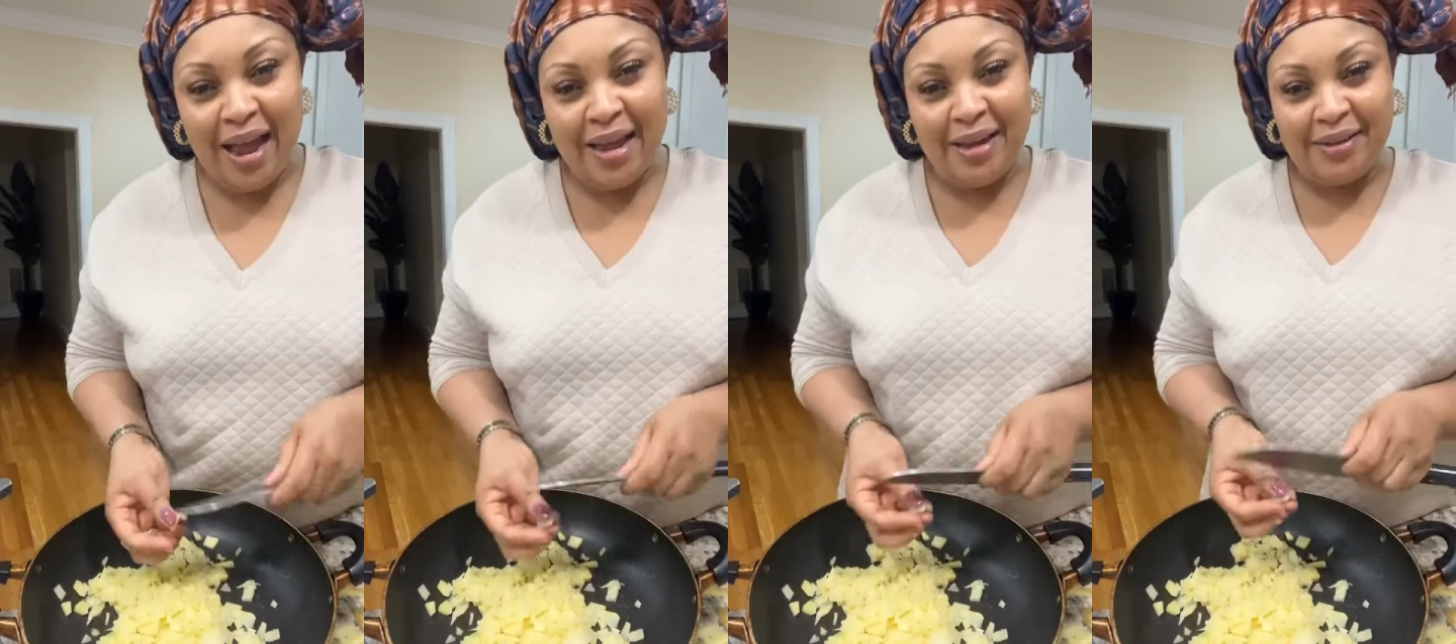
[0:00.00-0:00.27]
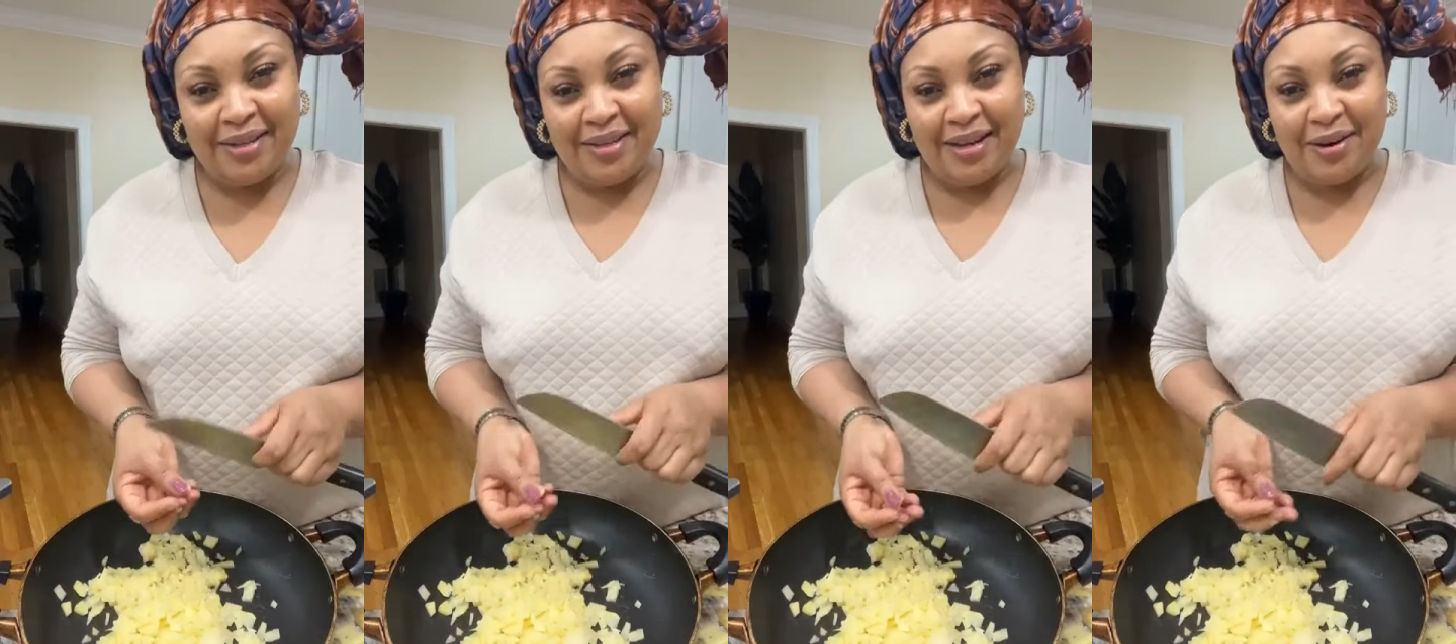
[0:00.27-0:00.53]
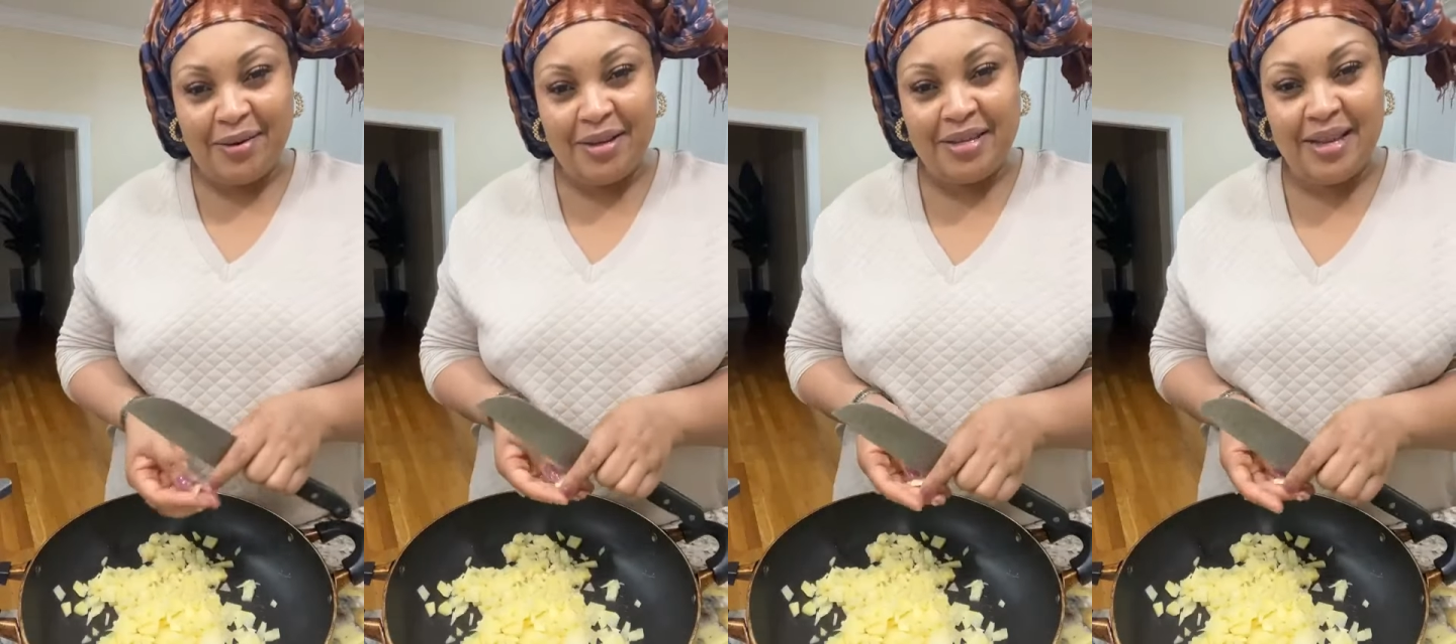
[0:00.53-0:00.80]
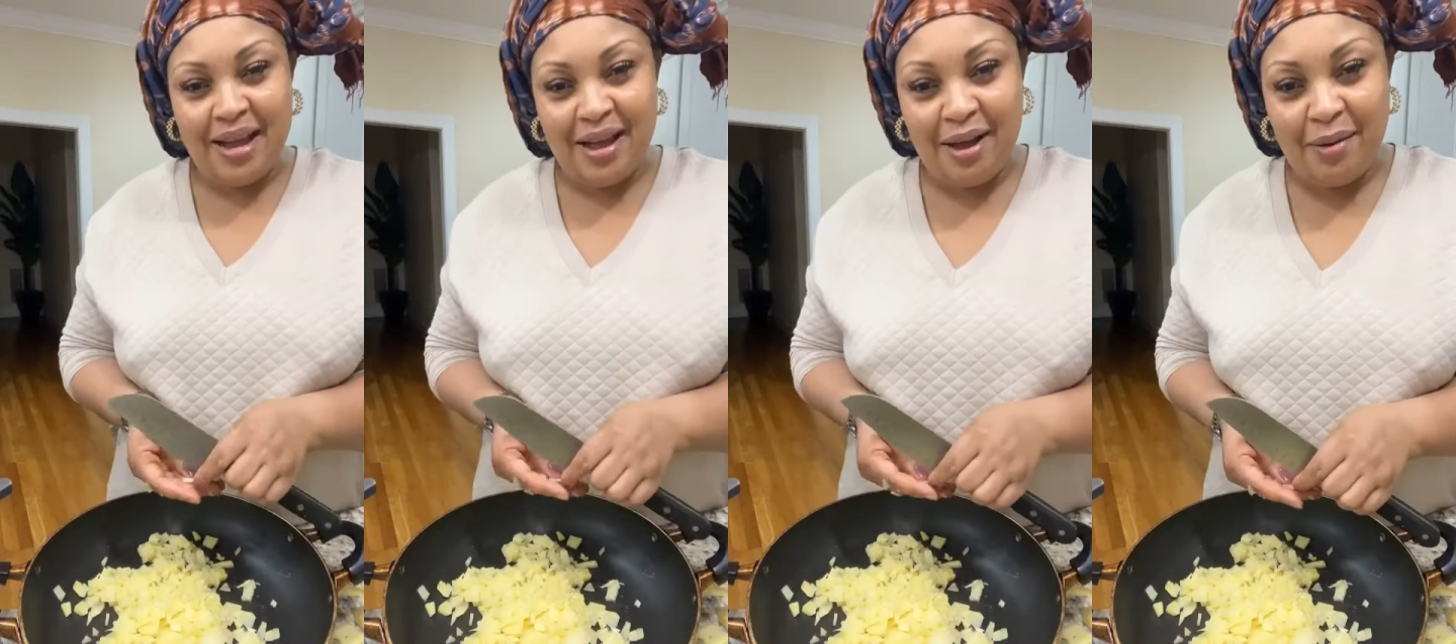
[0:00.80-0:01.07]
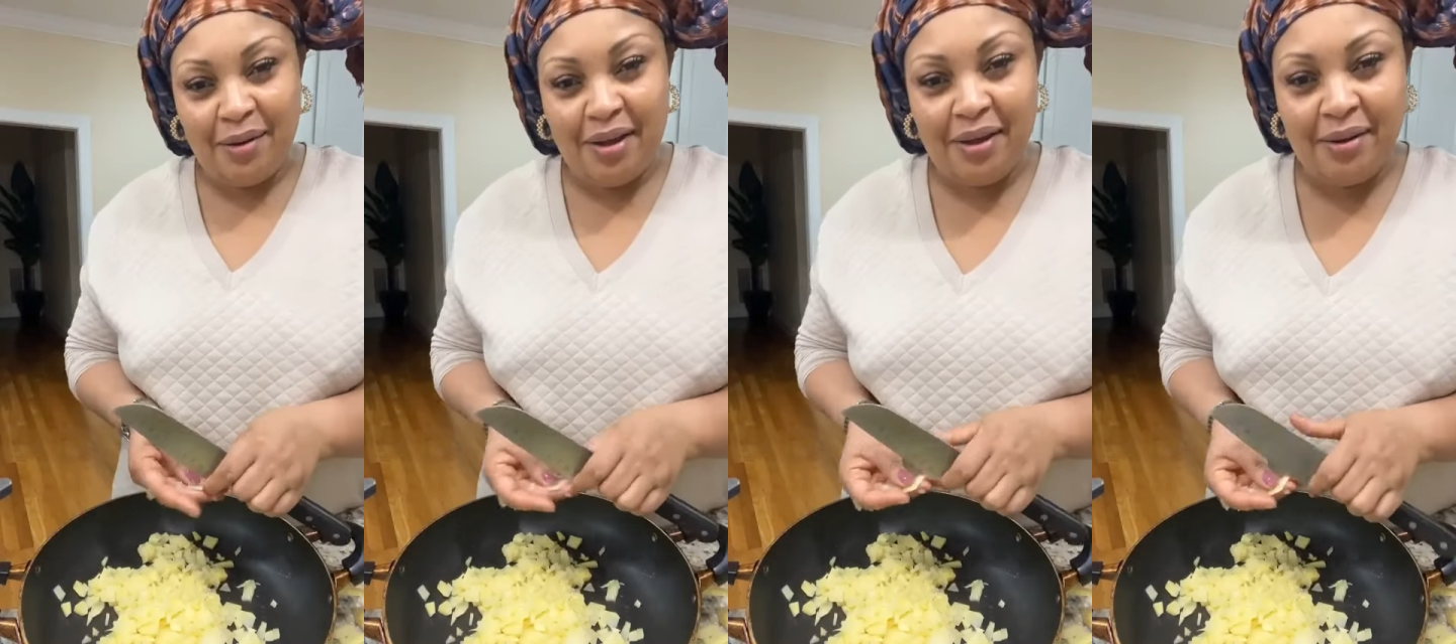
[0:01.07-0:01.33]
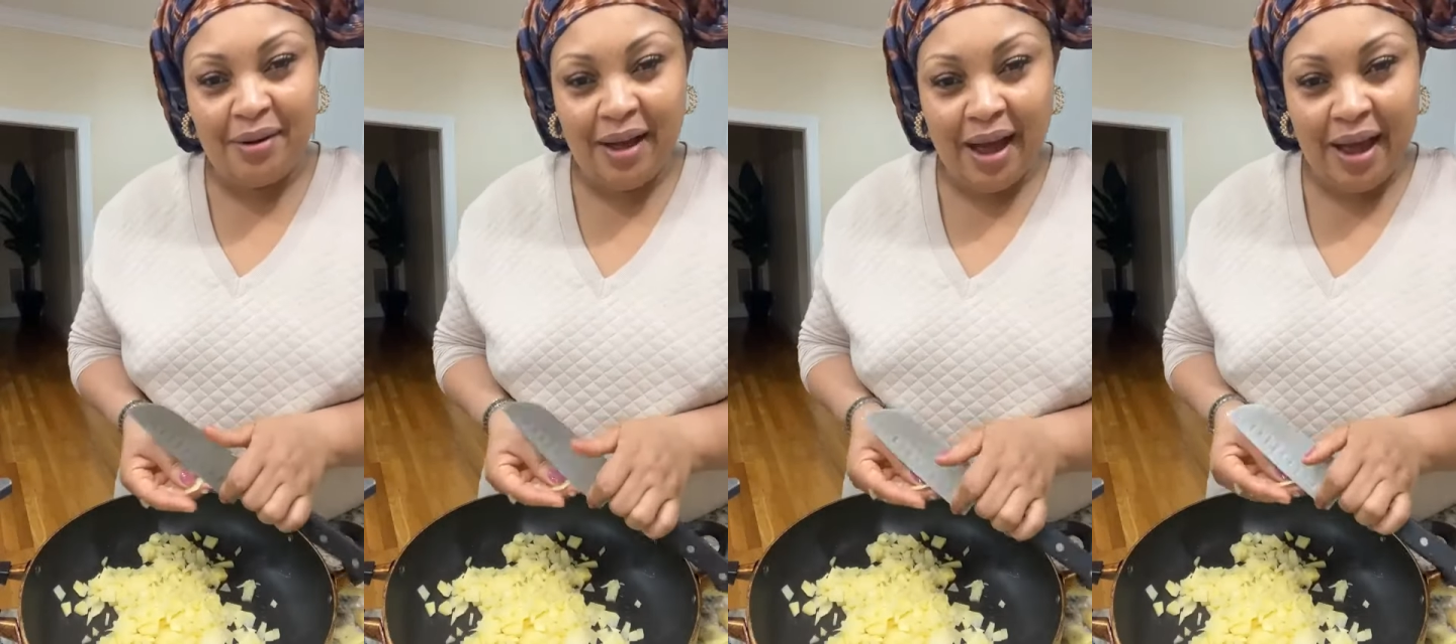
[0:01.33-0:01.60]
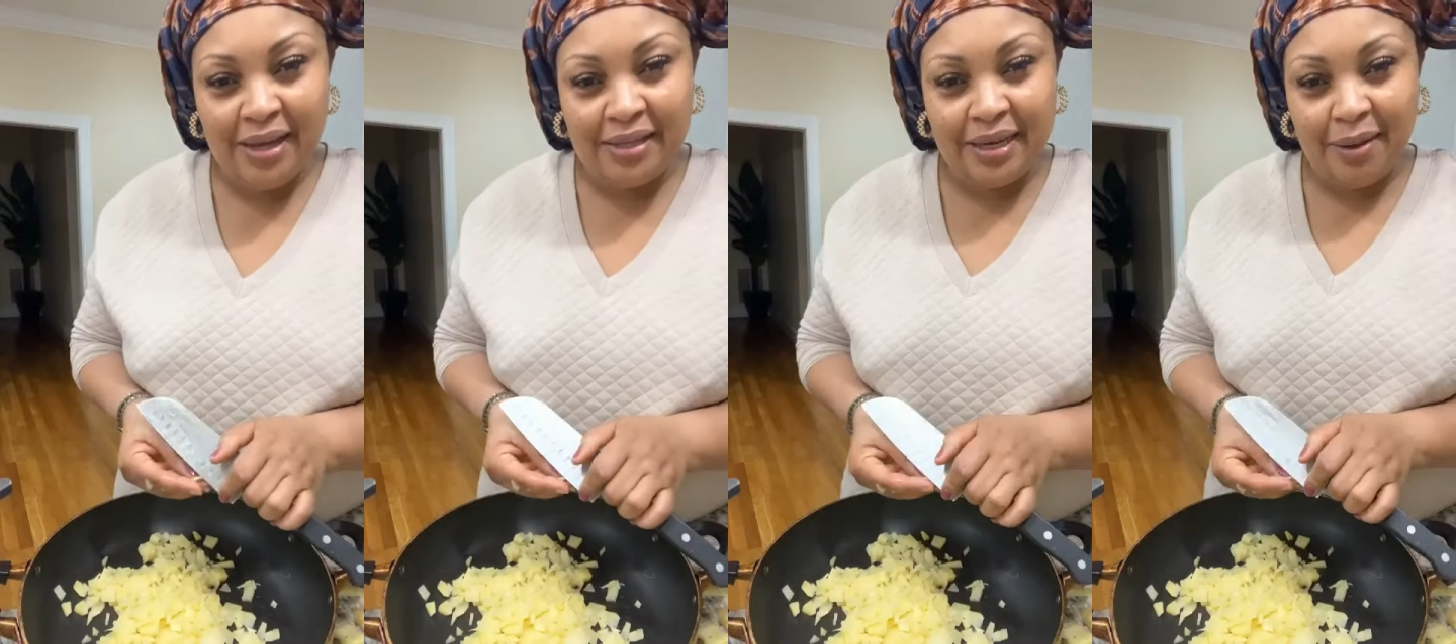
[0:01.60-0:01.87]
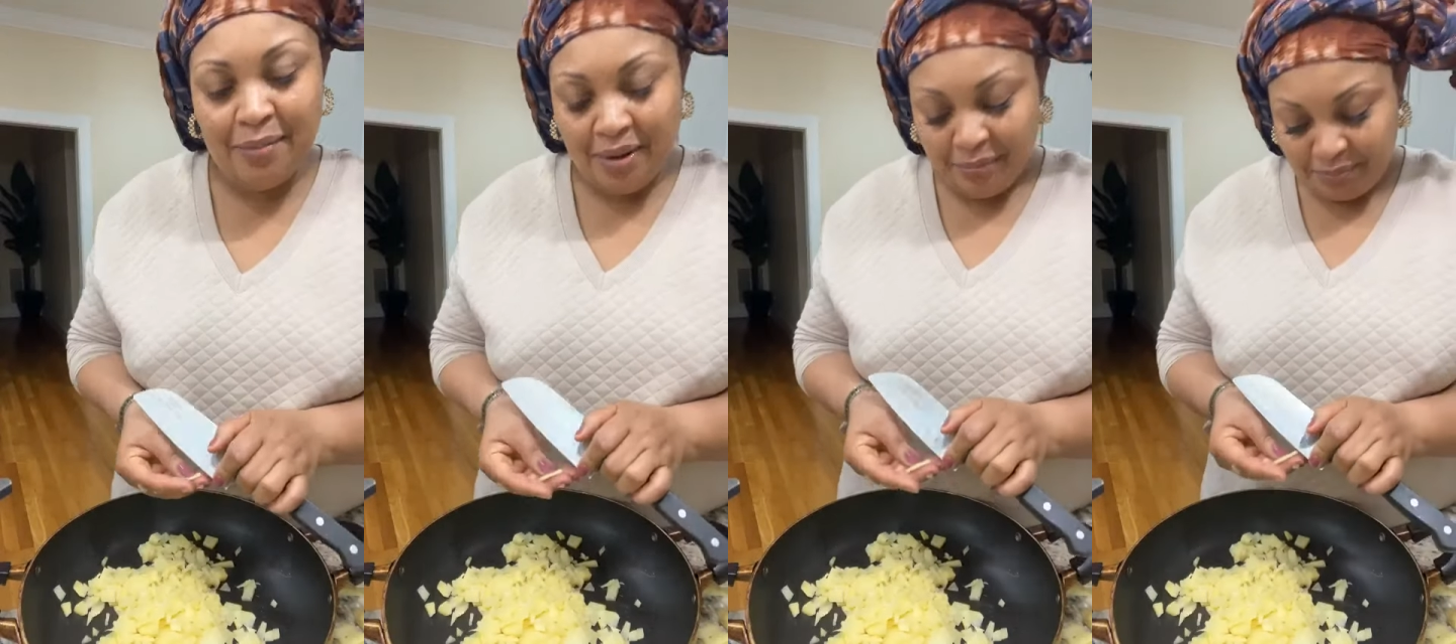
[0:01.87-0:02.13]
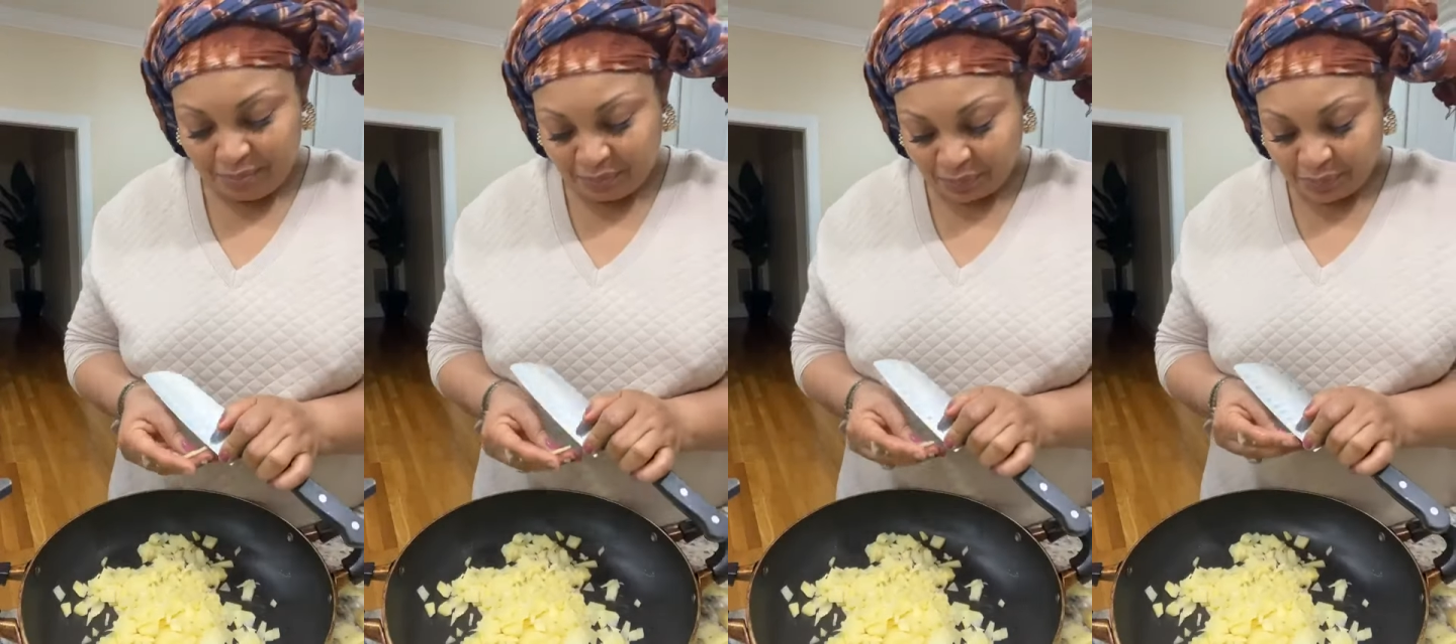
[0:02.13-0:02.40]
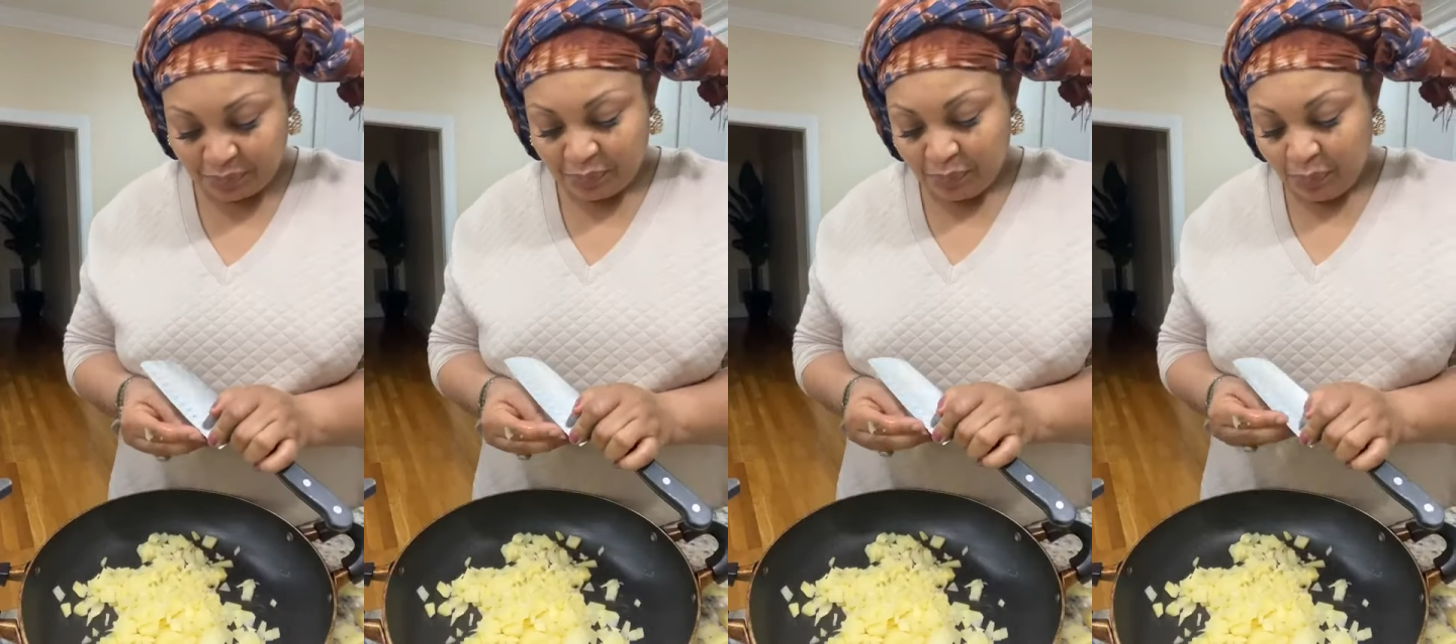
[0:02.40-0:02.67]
Hi, Teresa, how are you? Hi, Tammy.